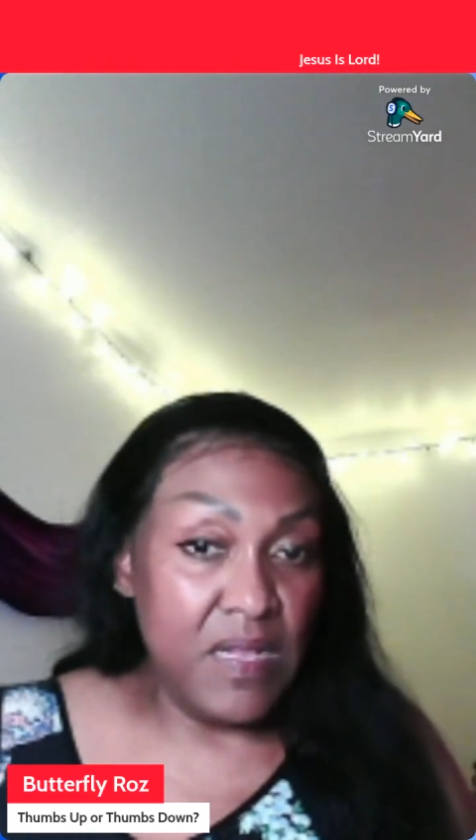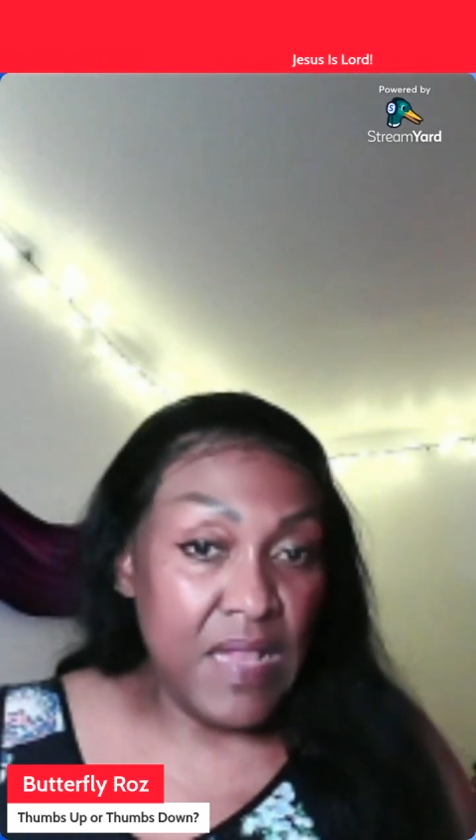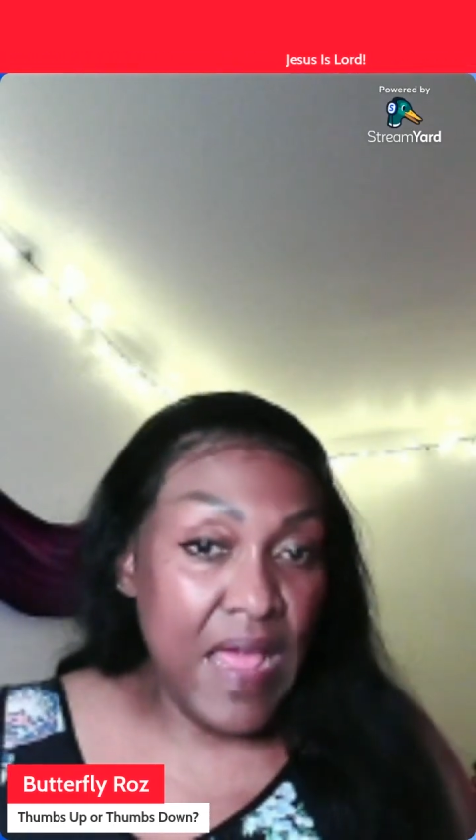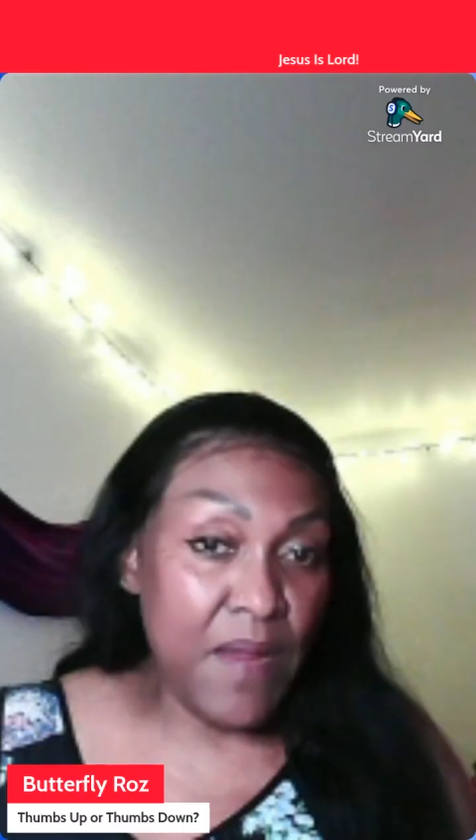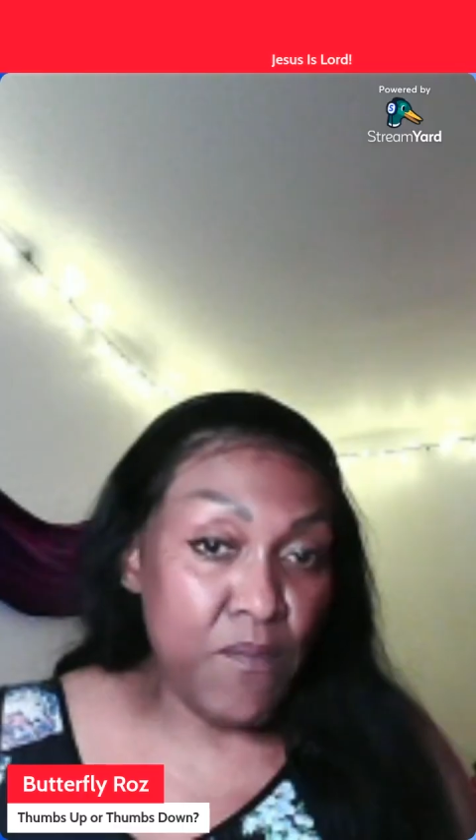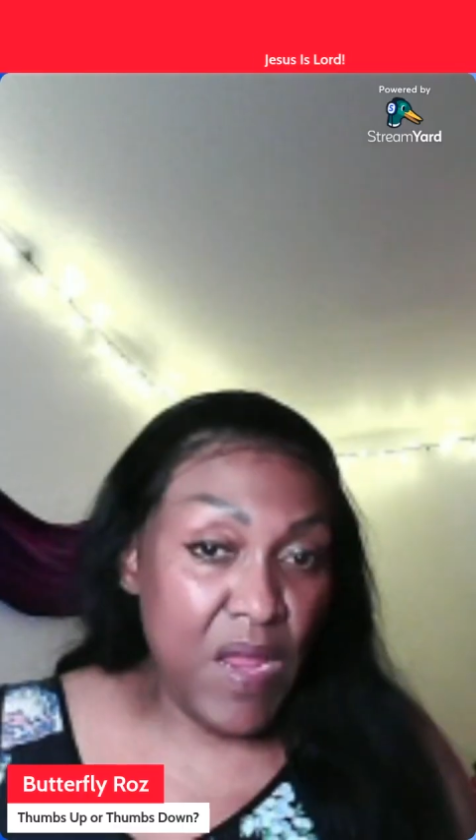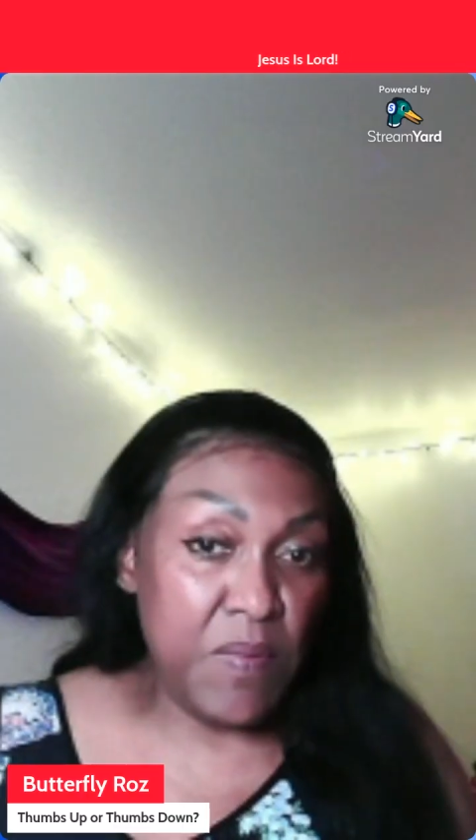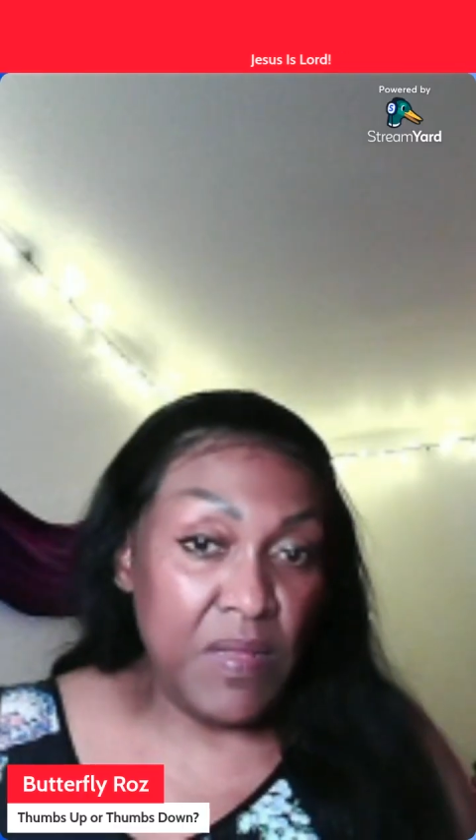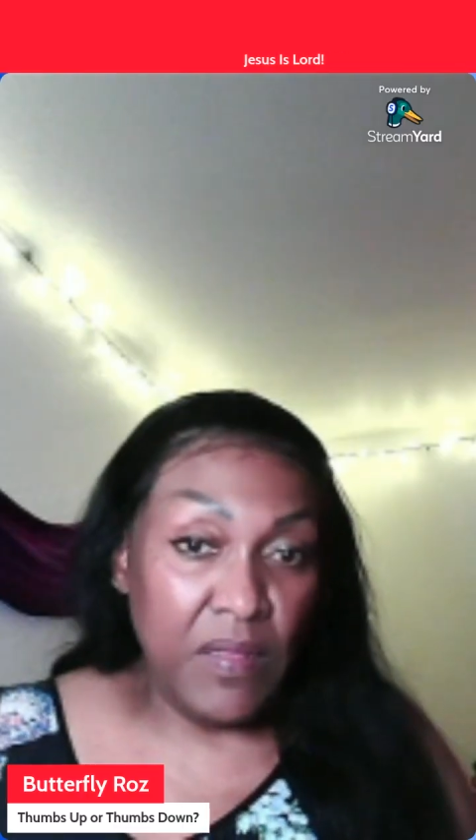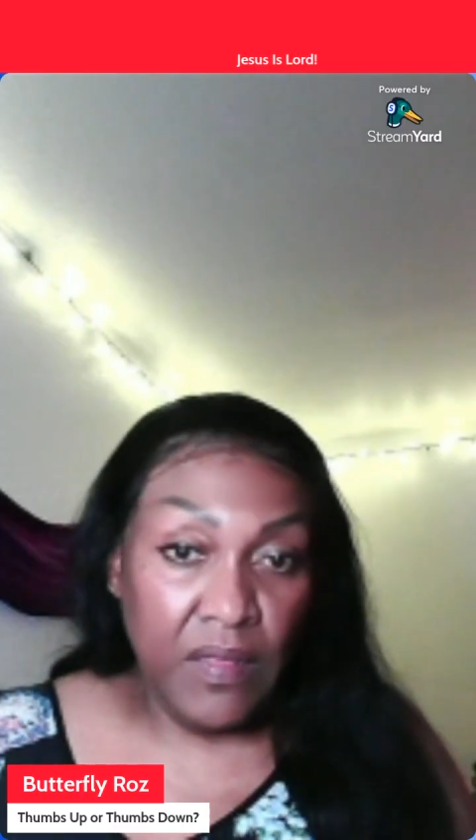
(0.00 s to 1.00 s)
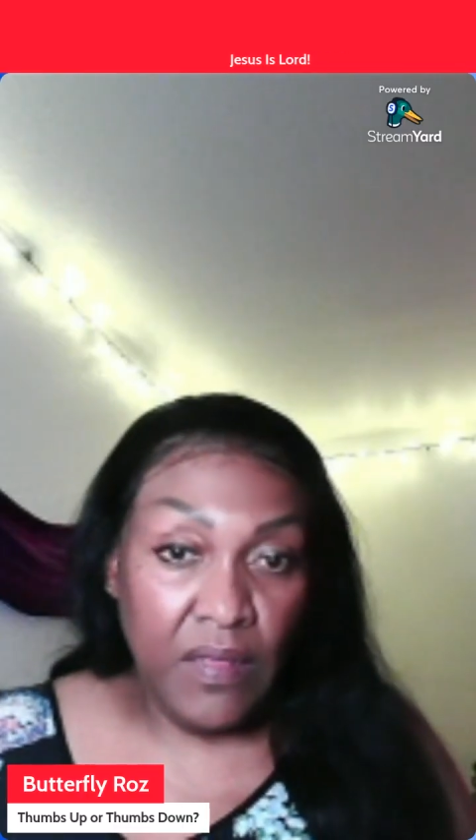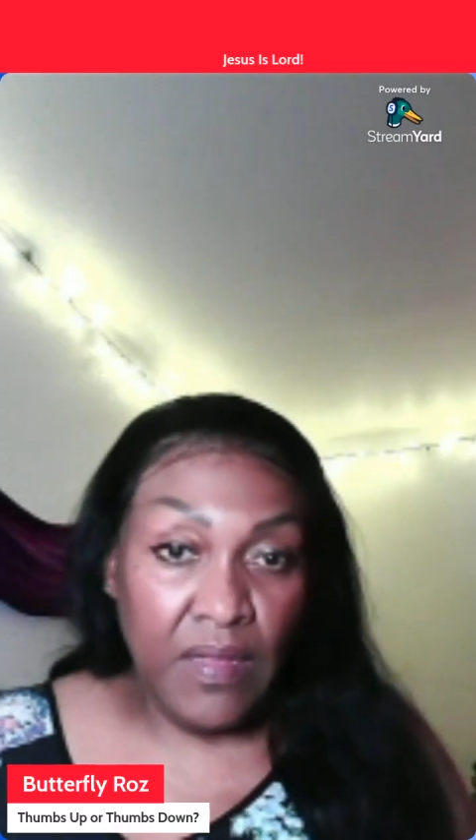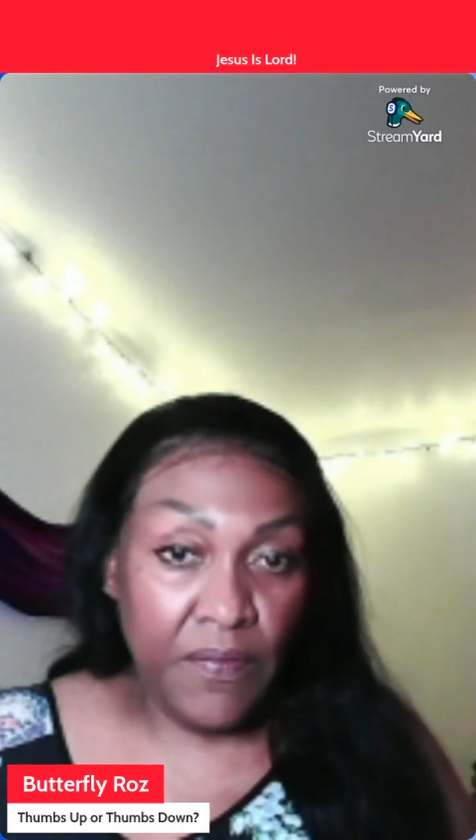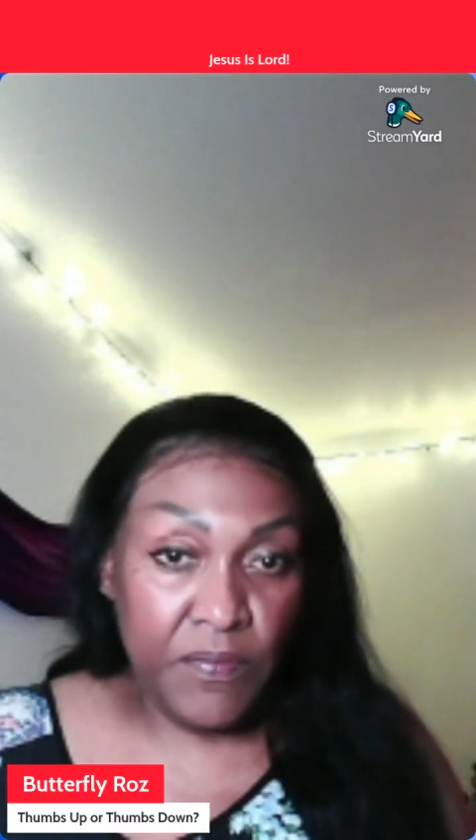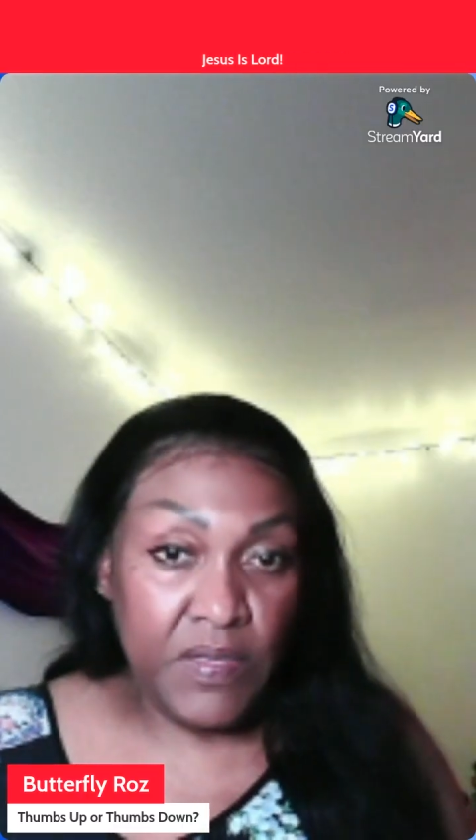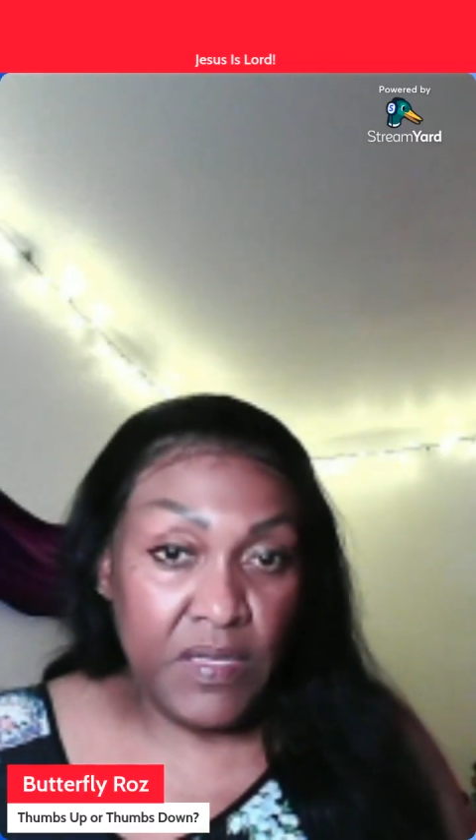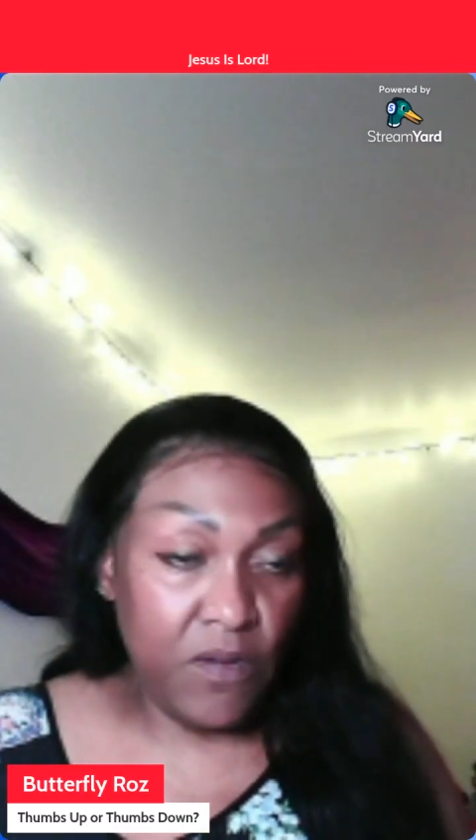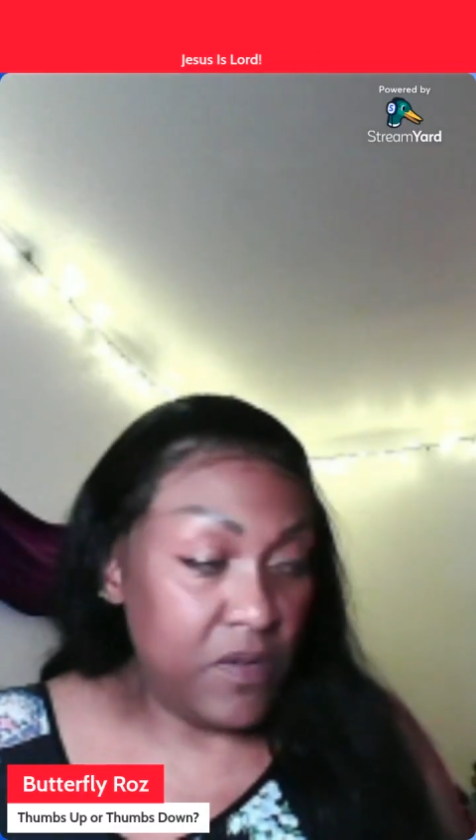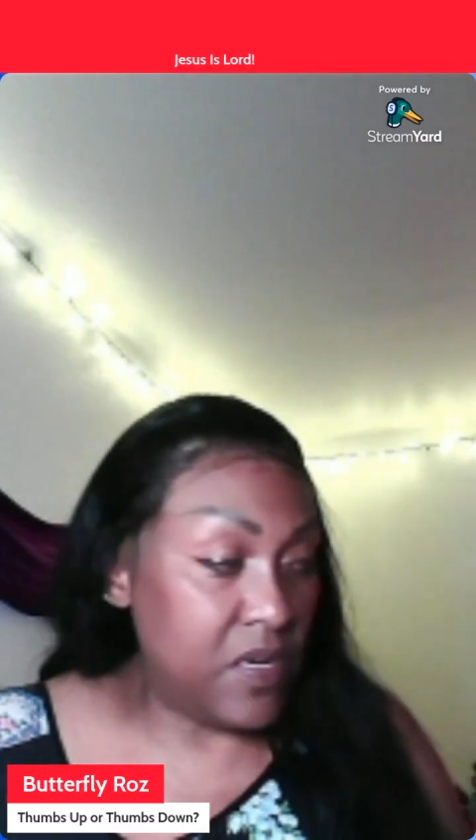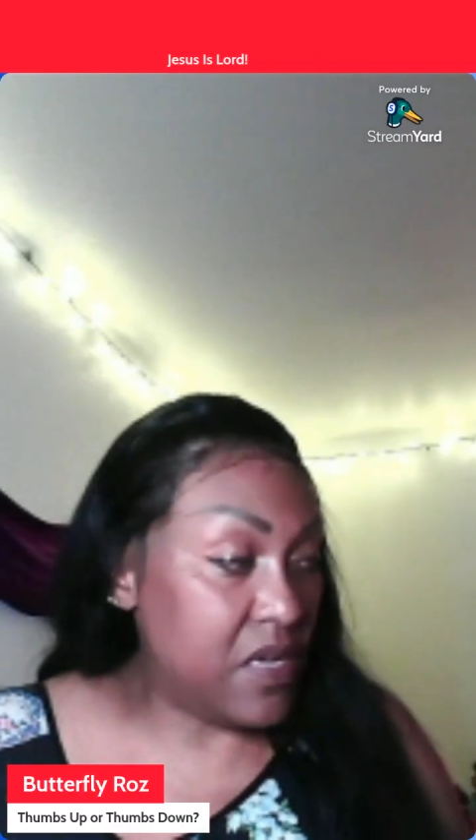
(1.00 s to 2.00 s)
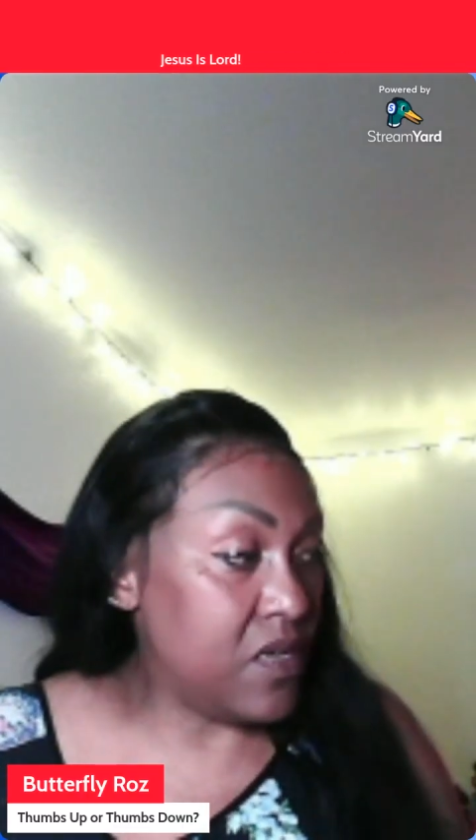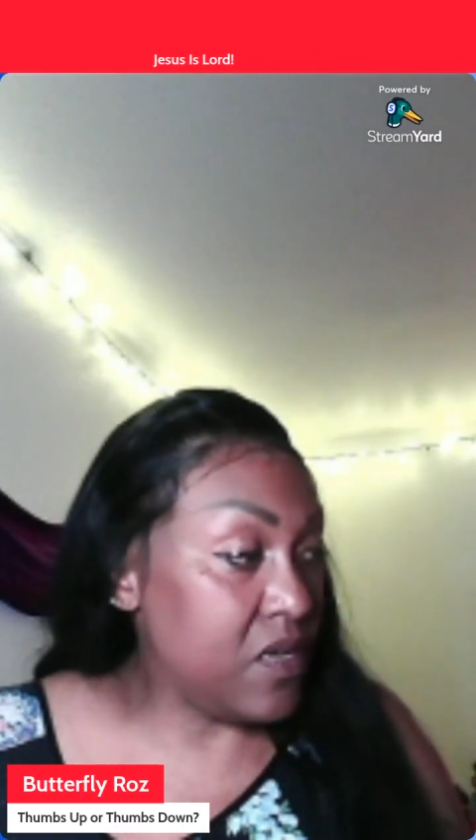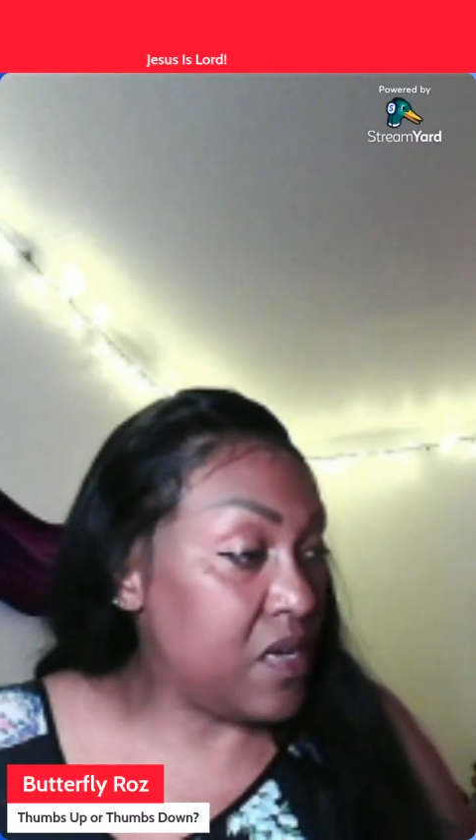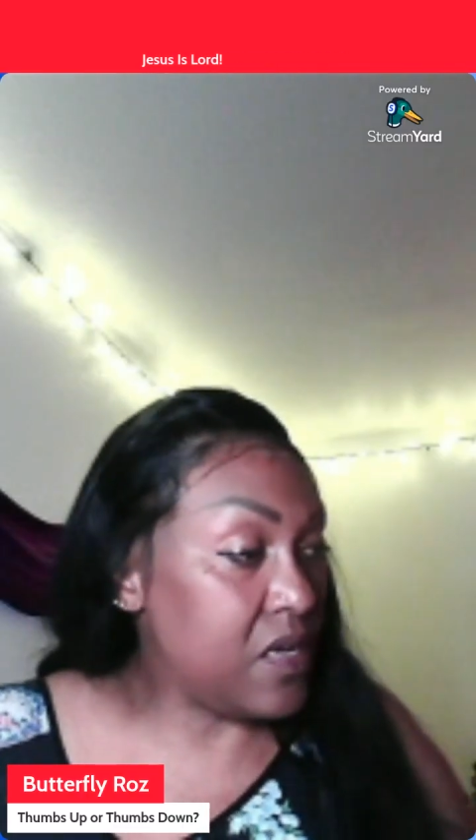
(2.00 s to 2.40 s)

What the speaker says: maybe lifted or didn't get